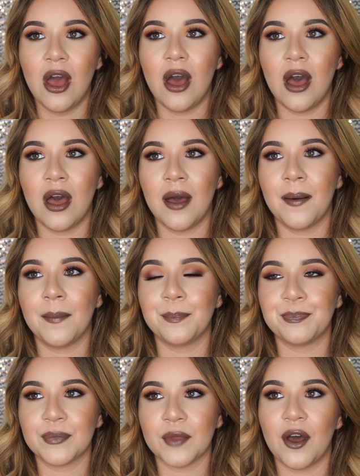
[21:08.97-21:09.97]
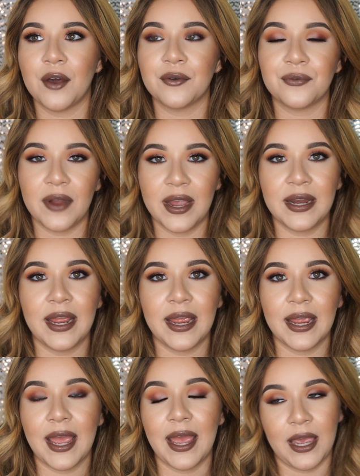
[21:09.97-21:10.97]
on
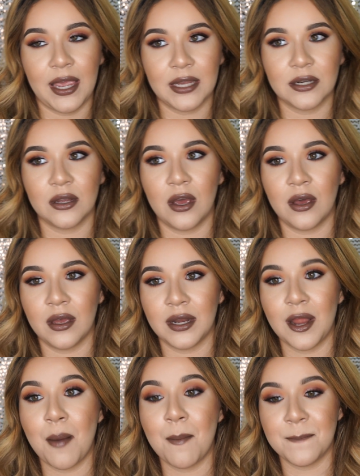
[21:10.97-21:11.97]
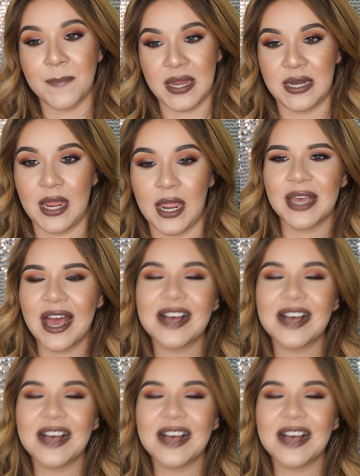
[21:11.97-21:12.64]
Friday and on Monday.